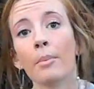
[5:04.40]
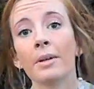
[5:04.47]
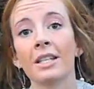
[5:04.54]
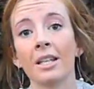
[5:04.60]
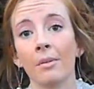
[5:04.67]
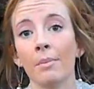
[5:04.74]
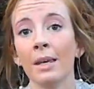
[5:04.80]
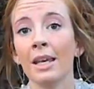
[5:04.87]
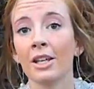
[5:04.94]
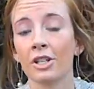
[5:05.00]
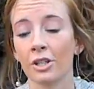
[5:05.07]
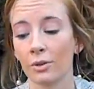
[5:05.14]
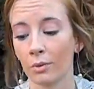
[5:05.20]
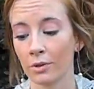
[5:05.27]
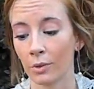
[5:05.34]
But to me, it
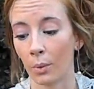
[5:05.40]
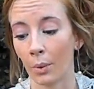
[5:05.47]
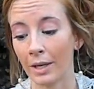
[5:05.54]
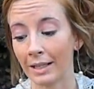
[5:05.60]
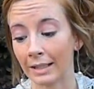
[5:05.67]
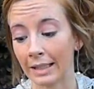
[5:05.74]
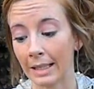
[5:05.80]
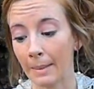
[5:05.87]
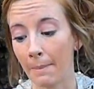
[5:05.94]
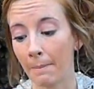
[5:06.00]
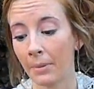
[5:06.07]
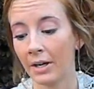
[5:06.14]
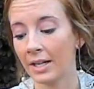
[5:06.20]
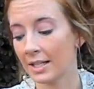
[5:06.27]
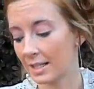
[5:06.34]
just was oily.
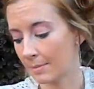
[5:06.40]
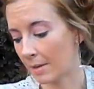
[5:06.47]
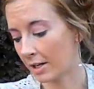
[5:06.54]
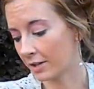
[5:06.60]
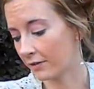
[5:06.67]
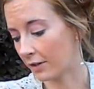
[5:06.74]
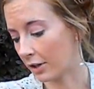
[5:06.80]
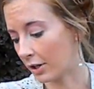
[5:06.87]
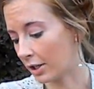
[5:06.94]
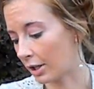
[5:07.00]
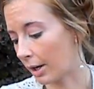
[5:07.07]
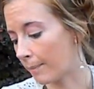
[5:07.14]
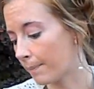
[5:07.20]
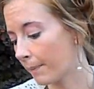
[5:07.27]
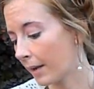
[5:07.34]
But it smells very
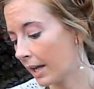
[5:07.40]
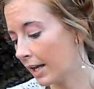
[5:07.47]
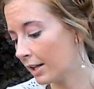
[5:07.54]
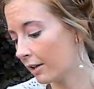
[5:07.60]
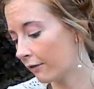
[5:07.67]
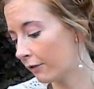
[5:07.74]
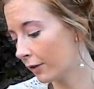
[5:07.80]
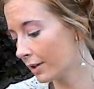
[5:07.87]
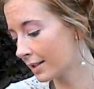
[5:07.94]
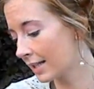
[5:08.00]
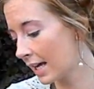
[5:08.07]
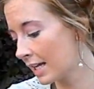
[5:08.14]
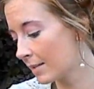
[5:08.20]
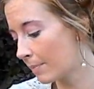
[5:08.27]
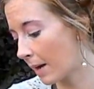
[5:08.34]
good. In the
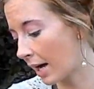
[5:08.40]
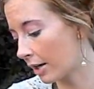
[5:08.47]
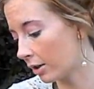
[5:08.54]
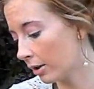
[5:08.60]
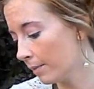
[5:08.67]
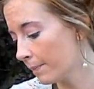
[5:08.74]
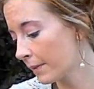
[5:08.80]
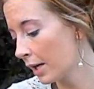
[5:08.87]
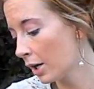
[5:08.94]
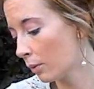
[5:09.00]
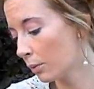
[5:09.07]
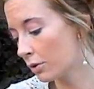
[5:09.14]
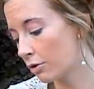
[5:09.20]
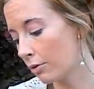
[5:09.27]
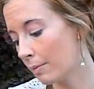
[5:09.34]
full-size bottle,
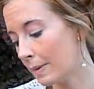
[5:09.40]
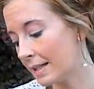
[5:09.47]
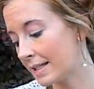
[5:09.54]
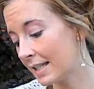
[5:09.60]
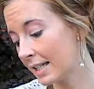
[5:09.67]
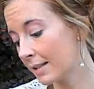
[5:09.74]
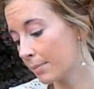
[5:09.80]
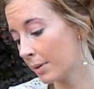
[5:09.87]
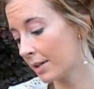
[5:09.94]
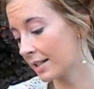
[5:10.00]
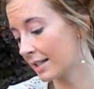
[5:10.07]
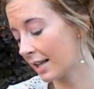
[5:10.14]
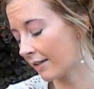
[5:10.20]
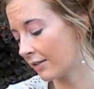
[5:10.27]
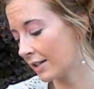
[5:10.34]
which would be
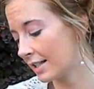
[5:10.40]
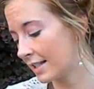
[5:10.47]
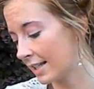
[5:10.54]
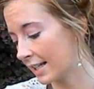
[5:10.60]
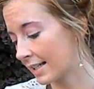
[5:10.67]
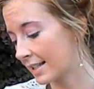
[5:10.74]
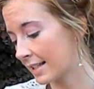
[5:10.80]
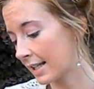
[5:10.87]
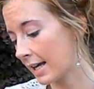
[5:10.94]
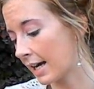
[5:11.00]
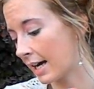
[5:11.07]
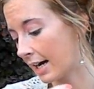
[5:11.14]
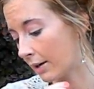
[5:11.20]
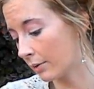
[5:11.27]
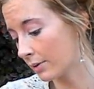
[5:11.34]

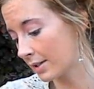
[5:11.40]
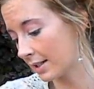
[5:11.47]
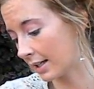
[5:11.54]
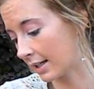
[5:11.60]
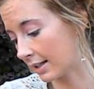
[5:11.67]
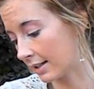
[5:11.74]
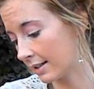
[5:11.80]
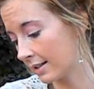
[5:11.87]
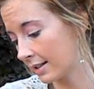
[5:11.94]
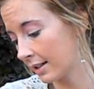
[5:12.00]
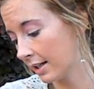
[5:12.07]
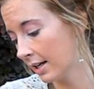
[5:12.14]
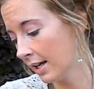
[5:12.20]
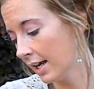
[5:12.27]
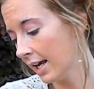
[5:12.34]
6.76 ounces,
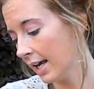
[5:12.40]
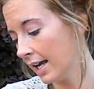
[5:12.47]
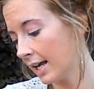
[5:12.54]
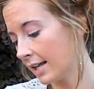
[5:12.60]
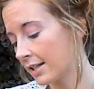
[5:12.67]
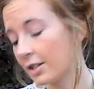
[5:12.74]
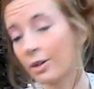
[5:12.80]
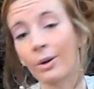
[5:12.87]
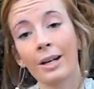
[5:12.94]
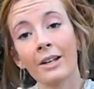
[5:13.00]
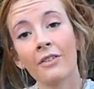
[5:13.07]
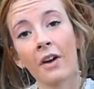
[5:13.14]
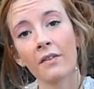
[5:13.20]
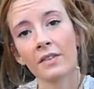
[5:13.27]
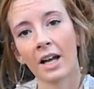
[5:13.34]
is
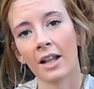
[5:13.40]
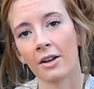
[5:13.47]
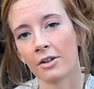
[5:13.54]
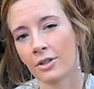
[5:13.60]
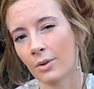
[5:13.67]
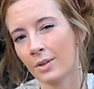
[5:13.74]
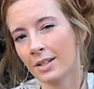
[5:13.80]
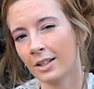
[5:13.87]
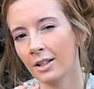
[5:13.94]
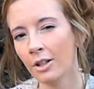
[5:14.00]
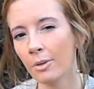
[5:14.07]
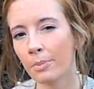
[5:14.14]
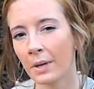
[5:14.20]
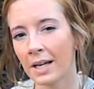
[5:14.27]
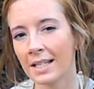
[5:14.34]
$35. So it's a
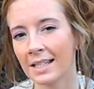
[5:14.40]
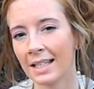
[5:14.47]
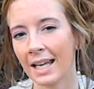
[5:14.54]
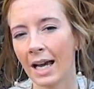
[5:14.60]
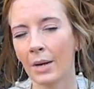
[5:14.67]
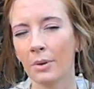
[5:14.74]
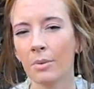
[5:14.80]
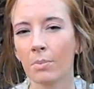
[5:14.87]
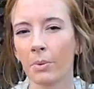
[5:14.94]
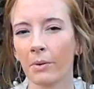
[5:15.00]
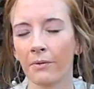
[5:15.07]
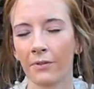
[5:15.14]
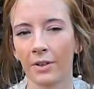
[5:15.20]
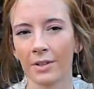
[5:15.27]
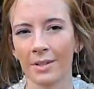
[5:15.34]
little pricey. I would
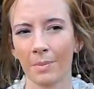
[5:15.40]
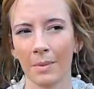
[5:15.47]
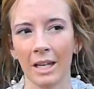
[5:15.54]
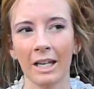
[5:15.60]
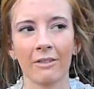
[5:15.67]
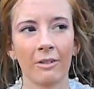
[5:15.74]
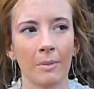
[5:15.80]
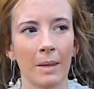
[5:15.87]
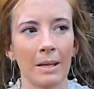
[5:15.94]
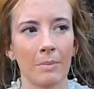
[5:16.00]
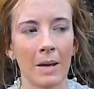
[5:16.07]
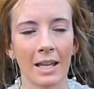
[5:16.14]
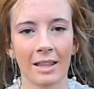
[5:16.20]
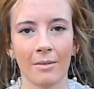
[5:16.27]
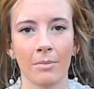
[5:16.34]
prefer something from
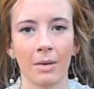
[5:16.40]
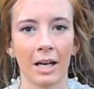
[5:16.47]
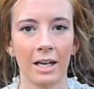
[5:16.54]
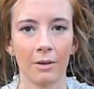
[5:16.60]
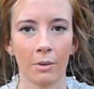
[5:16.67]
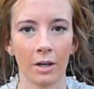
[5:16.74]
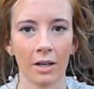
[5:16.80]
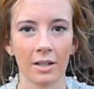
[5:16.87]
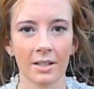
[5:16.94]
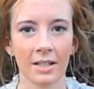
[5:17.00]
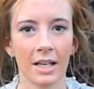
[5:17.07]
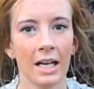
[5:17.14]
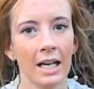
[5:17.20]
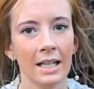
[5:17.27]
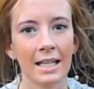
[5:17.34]
like Bath & Body Works.
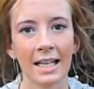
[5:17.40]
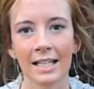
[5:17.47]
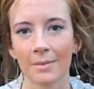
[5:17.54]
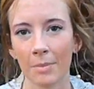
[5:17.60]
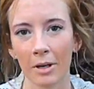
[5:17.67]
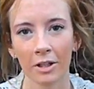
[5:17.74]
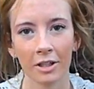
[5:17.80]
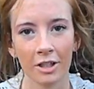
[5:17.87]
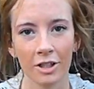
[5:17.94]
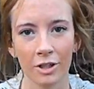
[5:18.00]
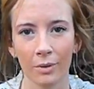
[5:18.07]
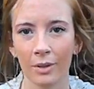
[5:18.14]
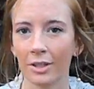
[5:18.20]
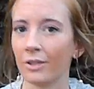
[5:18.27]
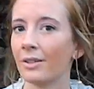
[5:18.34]
They smell good
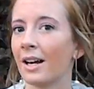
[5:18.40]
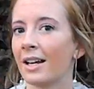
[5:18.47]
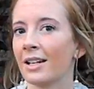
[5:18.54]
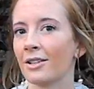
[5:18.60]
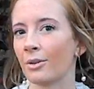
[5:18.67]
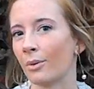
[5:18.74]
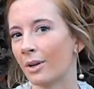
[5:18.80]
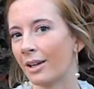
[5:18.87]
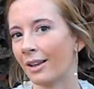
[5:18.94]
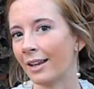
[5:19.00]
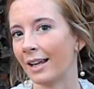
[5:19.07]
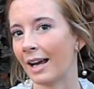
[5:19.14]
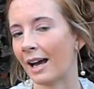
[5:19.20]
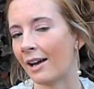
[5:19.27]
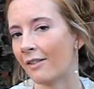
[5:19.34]
too, and they're not as
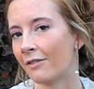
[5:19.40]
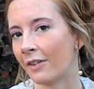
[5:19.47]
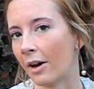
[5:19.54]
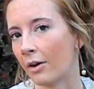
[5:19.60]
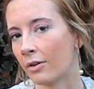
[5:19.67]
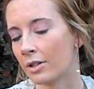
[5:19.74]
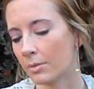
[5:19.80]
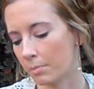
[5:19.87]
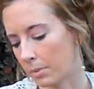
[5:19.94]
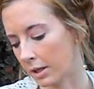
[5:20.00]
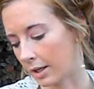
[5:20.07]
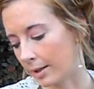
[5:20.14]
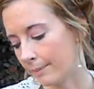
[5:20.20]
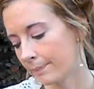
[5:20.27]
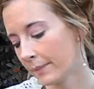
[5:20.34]
oily, I have found.
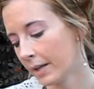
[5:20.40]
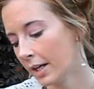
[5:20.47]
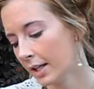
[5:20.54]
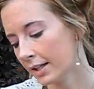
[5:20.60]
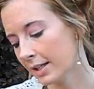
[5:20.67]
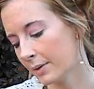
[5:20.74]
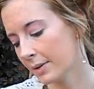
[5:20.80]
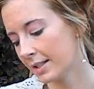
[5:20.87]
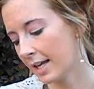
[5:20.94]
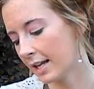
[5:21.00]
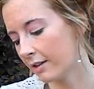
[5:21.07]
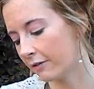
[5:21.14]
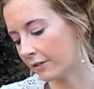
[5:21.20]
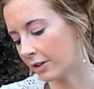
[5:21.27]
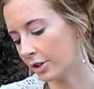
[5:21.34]
But that was
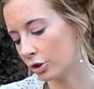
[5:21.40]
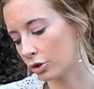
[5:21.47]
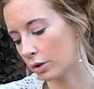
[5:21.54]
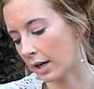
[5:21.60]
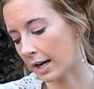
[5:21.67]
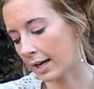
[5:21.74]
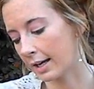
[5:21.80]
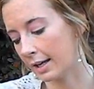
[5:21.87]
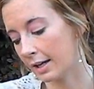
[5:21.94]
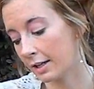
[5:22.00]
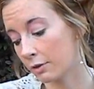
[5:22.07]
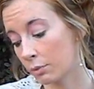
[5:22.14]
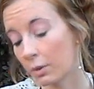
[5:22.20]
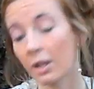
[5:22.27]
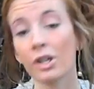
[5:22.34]
kind of fun to try, and
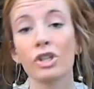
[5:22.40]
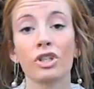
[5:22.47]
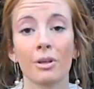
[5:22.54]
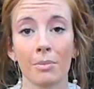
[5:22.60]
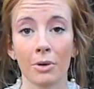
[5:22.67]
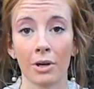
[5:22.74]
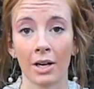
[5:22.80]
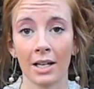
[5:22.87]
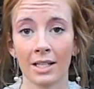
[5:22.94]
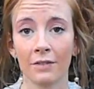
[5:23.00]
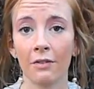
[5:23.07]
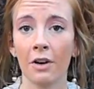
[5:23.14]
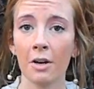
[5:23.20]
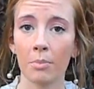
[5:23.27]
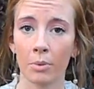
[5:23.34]
it's really shimmering. It's
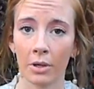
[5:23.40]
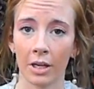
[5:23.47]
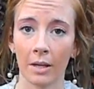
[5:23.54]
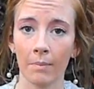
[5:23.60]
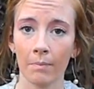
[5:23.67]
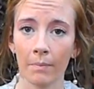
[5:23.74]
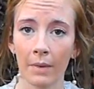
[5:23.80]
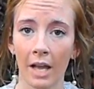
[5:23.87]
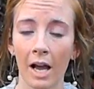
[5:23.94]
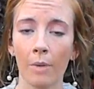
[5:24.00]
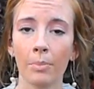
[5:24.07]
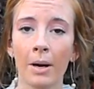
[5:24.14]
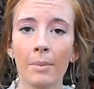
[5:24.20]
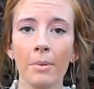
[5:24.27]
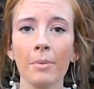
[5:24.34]
very pretty. I'll
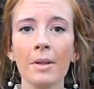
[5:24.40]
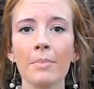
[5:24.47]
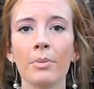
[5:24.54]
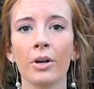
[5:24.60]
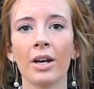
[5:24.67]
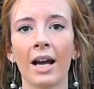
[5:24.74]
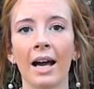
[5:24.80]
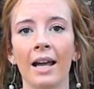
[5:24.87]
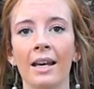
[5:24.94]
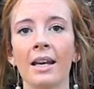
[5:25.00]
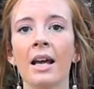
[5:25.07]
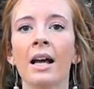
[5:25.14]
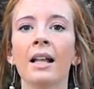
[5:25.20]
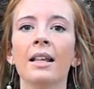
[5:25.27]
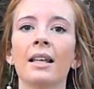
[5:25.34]
probably put it on
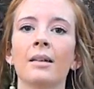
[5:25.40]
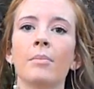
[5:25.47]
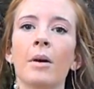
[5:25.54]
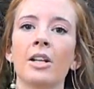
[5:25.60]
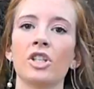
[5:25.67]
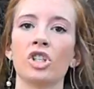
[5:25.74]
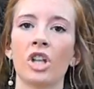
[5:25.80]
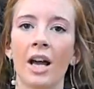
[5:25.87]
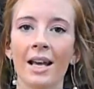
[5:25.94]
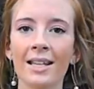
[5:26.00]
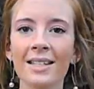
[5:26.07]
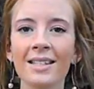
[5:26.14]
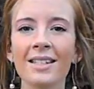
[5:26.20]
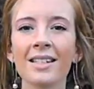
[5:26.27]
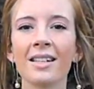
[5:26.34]
like my
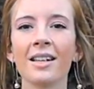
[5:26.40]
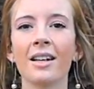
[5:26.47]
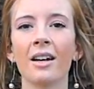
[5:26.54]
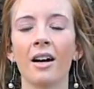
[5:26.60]
chest.